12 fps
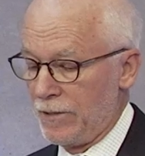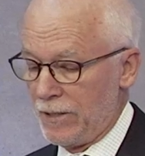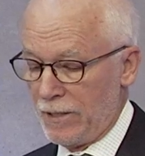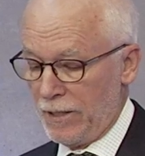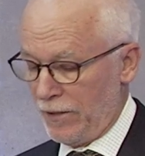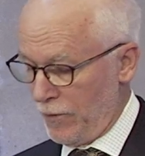
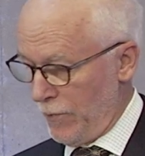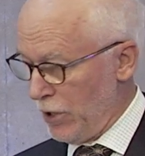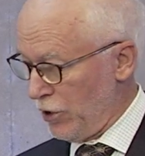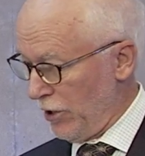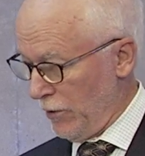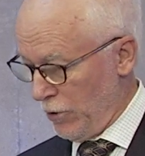the
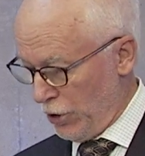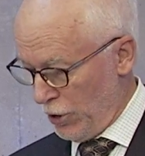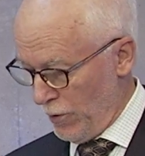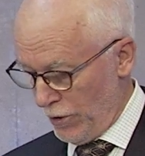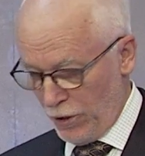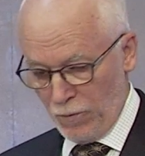measure that I was
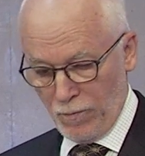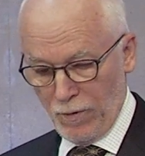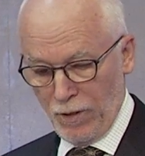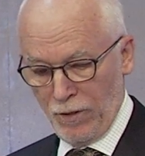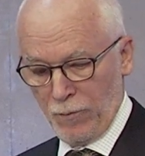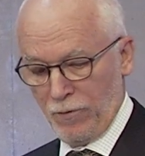showing you
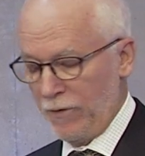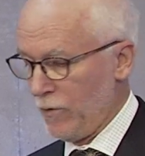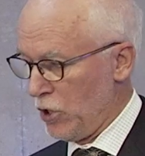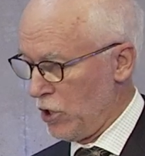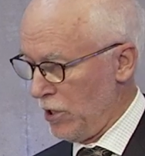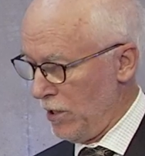in the
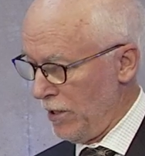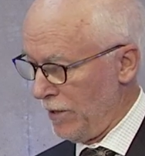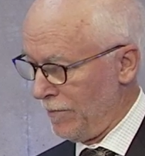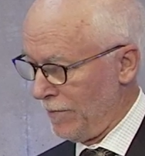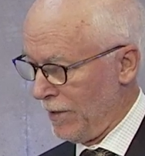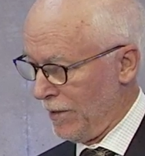previous slide